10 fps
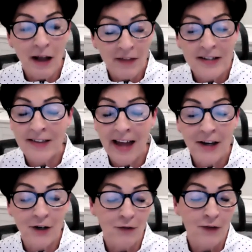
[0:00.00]
just
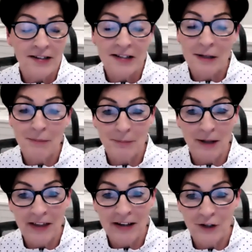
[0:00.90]
thank you for this commitment
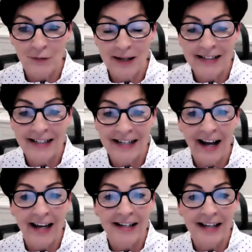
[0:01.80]
that you've made
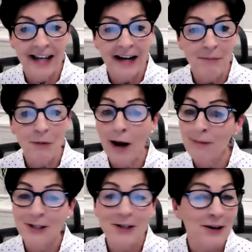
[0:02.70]
tonight. And I
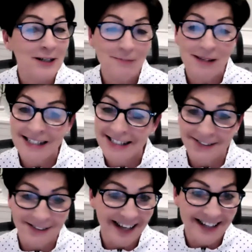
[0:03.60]
promise you're going to be so
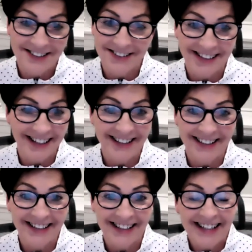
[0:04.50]
glad you did.
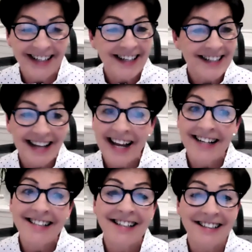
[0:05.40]
Because I got
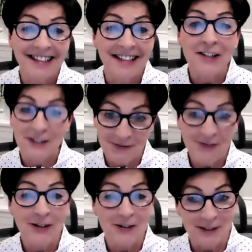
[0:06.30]
to tell you, you're in
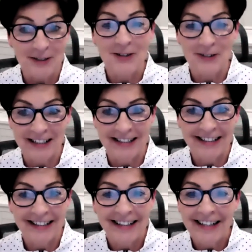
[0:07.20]
for a real treat.
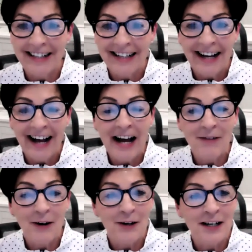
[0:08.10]
I've
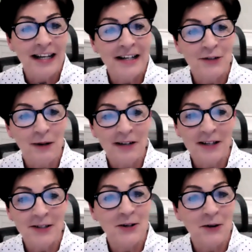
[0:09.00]
heard each one of
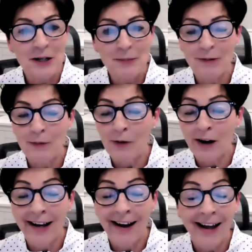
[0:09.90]
these stories before,
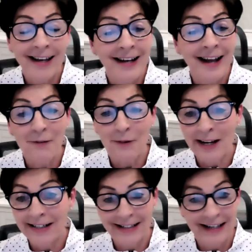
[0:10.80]
and I cannot
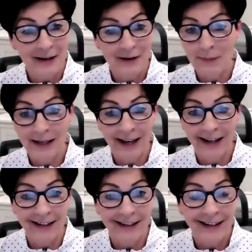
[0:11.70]
wait to hear them again.